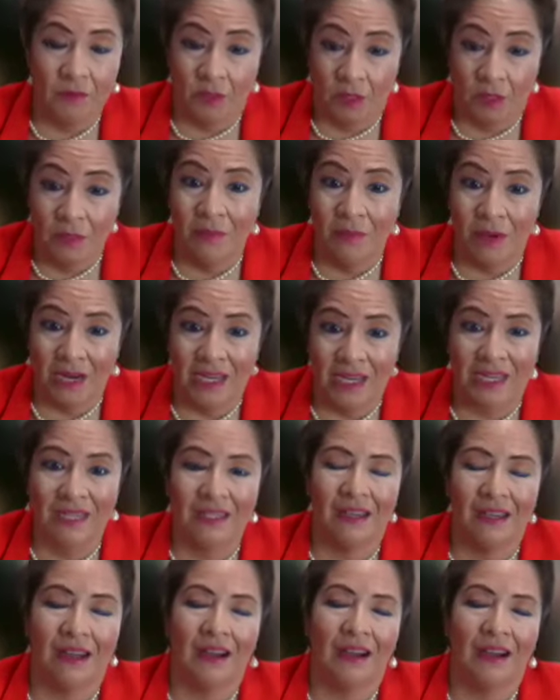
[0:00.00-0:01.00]
good money
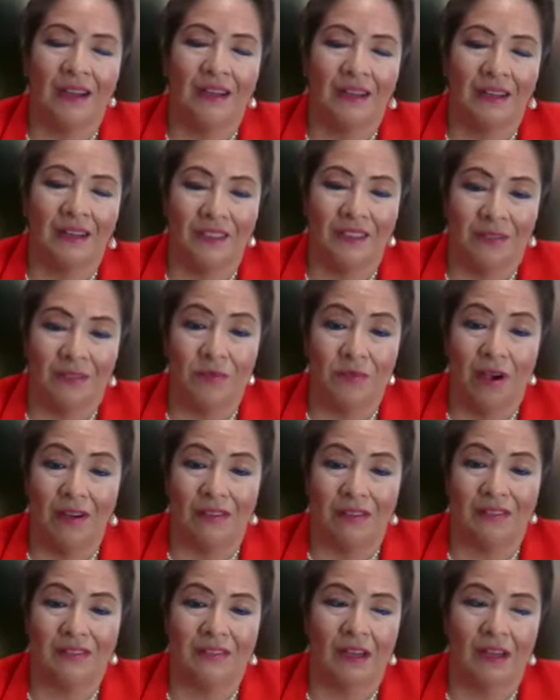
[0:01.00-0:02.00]
on good
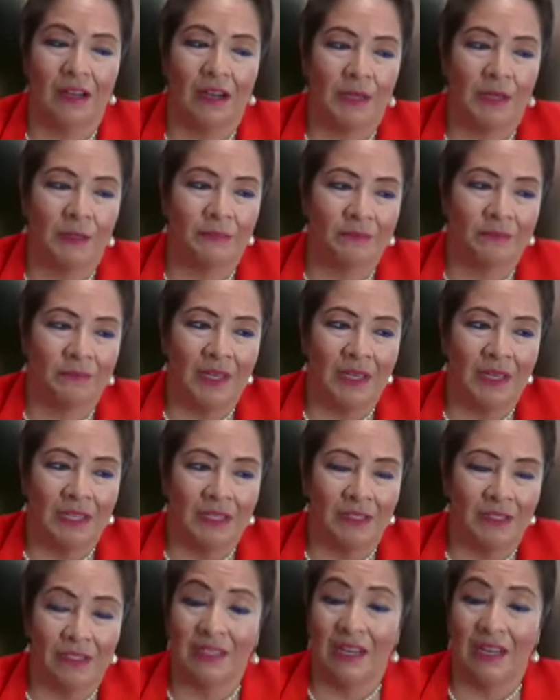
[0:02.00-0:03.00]
bras
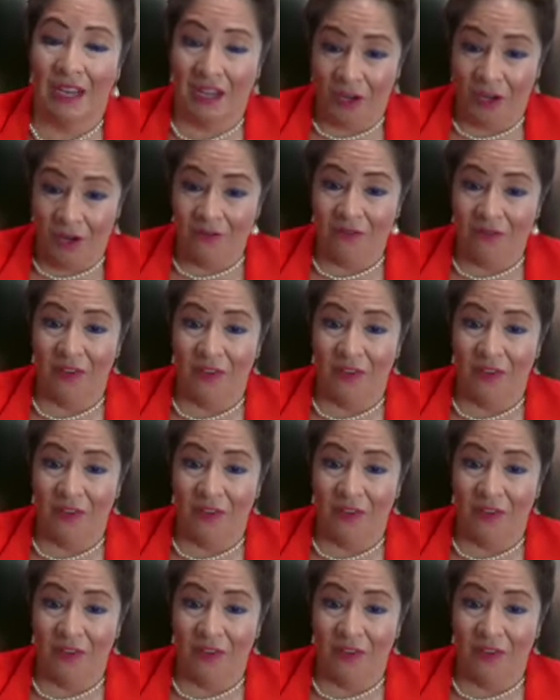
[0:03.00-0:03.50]
so that I could feel